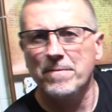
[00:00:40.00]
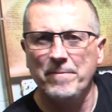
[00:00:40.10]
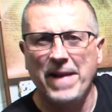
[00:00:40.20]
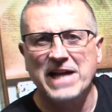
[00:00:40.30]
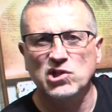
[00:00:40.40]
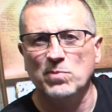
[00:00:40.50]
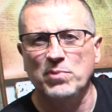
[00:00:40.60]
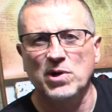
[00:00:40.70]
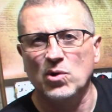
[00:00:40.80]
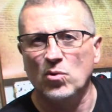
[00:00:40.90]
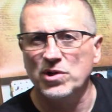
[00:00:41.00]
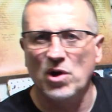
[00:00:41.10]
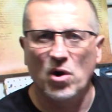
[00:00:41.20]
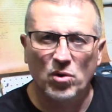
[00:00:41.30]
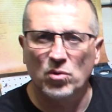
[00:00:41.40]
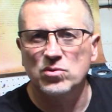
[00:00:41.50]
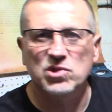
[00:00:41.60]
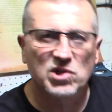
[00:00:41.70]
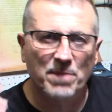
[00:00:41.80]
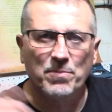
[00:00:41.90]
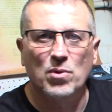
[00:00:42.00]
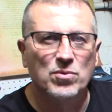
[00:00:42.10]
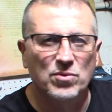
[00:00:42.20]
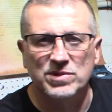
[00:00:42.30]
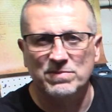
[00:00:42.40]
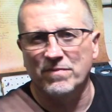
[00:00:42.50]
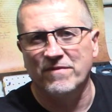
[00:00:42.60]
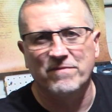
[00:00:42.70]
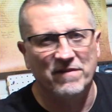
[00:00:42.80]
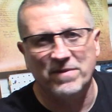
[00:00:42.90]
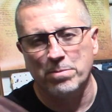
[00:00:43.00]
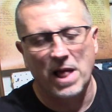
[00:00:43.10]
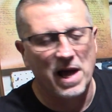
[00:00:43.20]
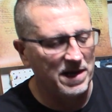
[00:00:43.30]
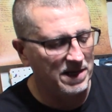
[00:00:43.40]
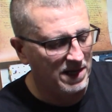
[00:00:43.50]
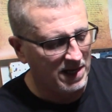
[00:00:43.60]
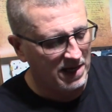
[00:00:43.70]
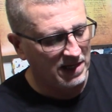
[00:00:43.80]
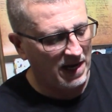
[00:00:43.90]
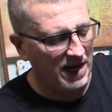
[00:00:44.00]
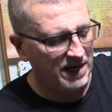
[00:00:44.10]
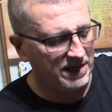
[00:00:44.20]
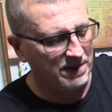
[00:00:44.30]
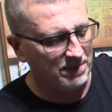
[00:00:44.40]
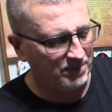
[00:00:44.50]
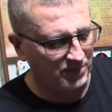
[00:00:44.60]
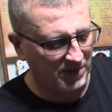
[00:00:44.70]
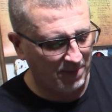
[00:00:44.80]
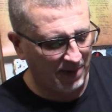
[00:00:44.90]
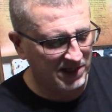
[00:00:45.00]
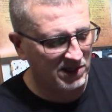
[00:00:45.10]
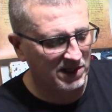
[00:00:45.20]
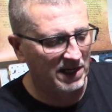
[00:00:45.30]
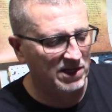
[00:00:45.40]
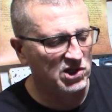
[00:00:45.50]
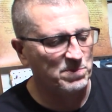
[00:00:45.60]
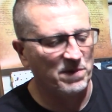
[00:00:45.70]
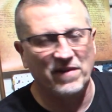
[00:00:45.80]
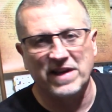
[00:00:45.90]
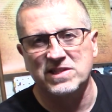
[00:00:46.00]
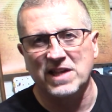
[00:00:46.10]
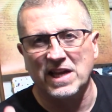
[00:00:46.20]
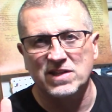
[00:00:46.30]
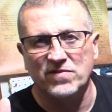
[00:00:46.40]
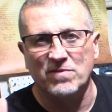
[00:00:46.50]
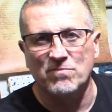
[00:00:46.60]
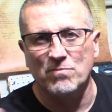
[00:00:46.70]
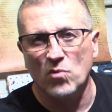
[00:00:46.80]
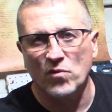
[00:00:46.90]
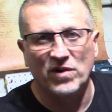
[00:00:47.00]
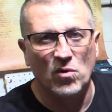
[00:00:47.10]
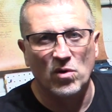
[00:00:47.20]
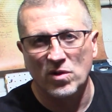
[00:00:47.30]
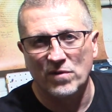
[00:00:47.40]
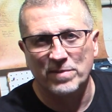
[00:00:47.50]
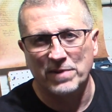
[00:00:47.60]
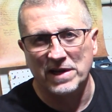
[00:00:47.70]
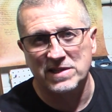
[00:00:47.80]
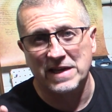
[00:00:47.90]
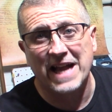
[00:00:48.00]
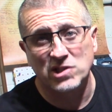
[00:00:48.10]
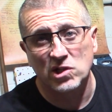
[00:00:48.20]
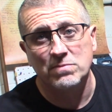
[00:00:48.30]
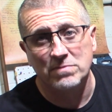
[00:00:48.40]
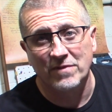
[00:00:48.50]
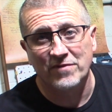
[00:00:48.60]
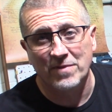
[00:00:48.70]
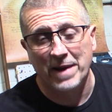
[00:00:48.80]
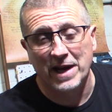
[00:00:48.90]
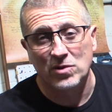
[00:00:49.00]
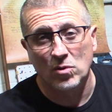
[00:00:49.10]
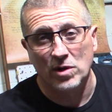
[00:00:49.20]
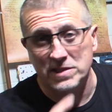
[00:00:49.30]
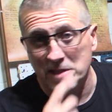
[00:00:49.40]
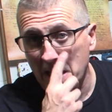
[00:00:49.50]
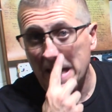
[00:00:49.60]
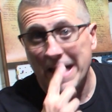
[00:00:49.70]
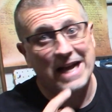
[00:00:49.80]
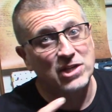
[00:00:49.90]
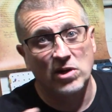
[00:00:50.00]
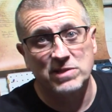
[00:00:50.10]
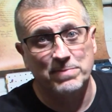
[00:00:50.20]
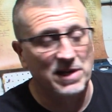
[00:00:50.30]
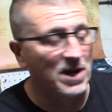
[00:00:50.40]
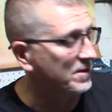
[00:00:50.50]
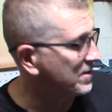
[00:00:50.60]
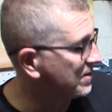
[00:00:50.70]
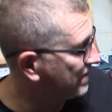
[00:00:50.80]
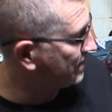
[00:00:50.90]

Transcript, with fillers: mats you put in all your holes, cup holders, and blah, blah, blah. And basically just prevents things from moving all over the place and actually from making noise. That drives me nuts.